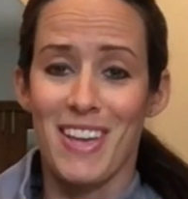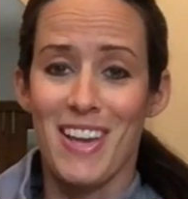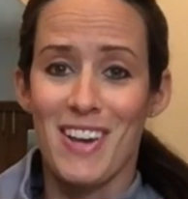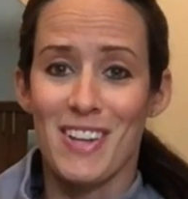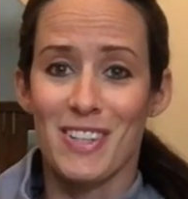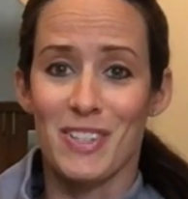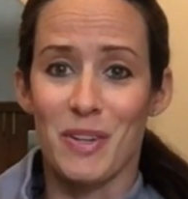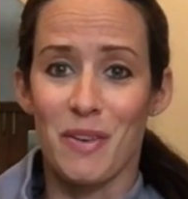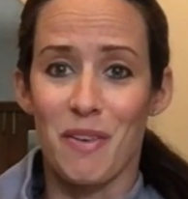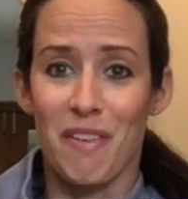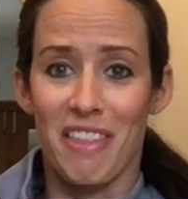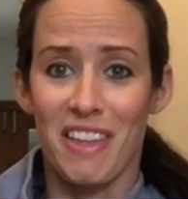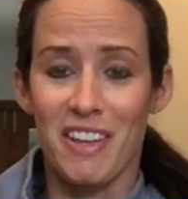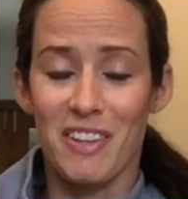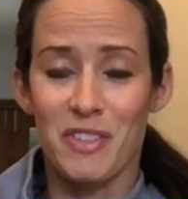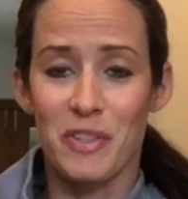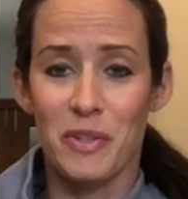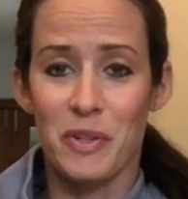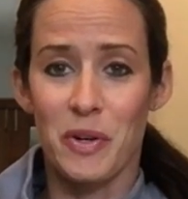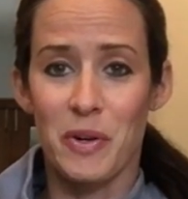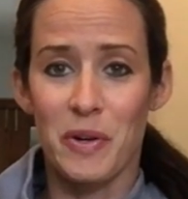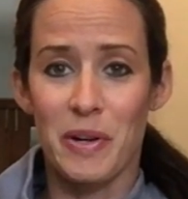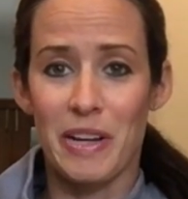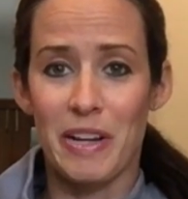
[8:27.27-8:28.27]
So things are
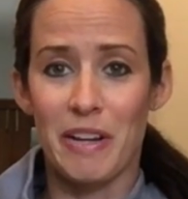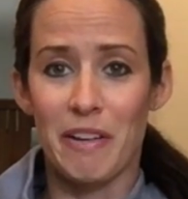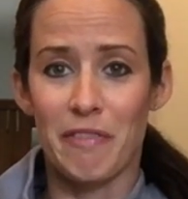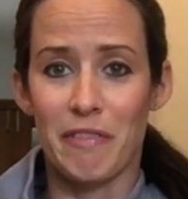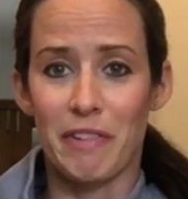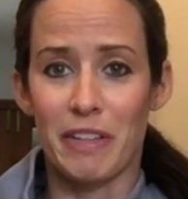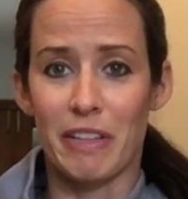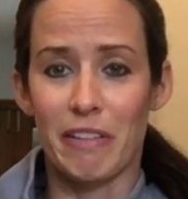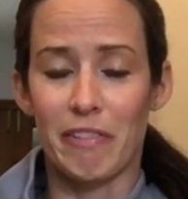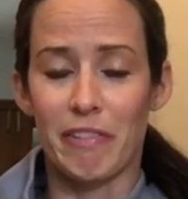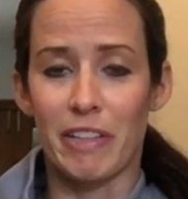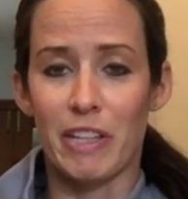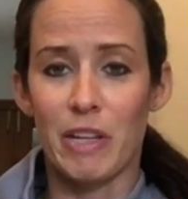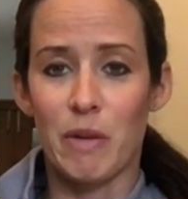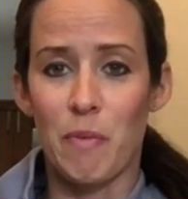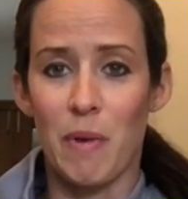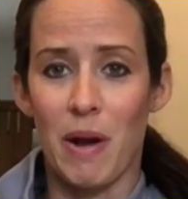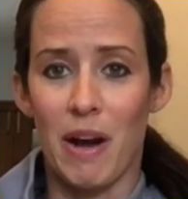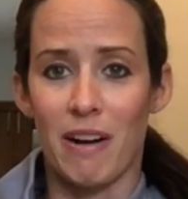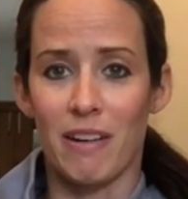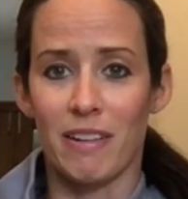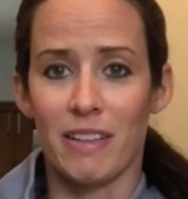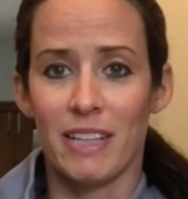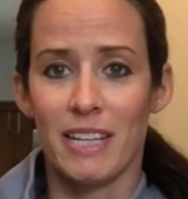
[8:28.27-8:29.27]
going really, really
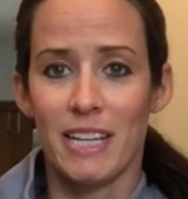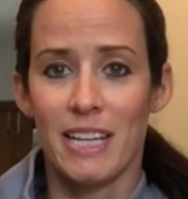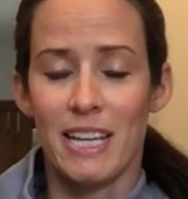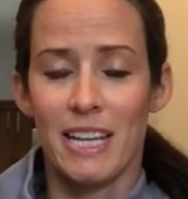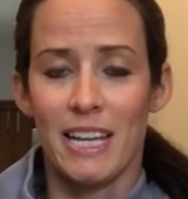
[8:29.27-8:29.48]
well,